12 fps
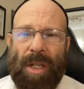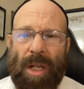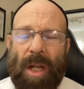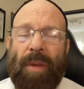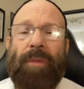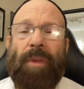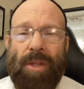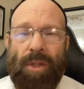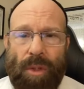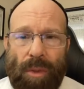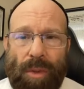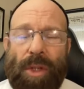of
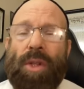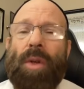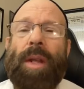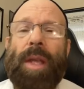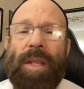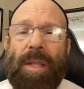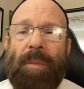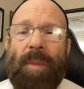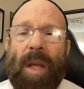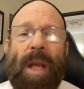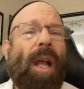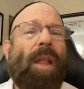Jews and Judaism
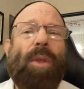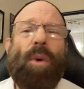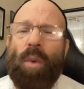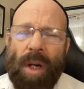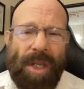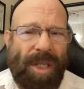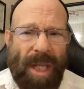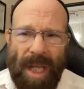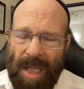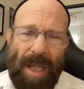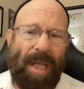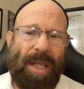and the worst
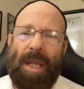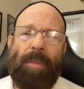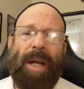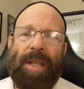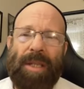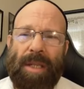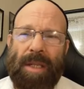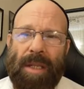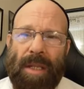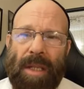anti-Semites.